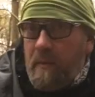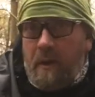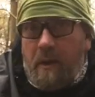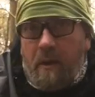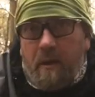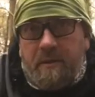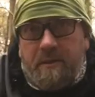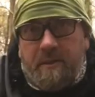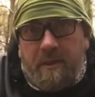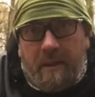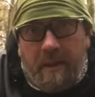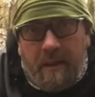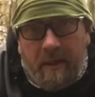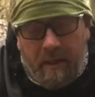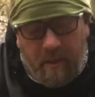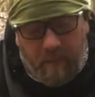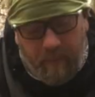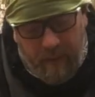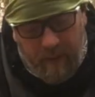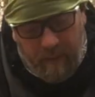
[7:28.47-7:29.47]
goes to the
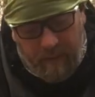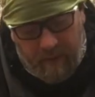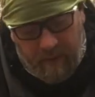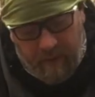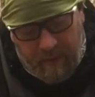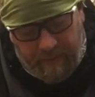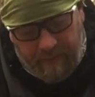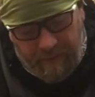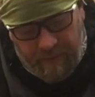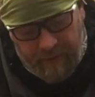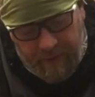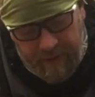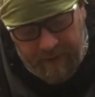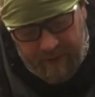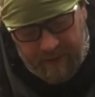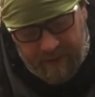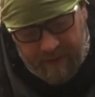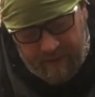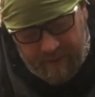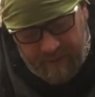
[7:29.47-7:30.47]
little people of the forest.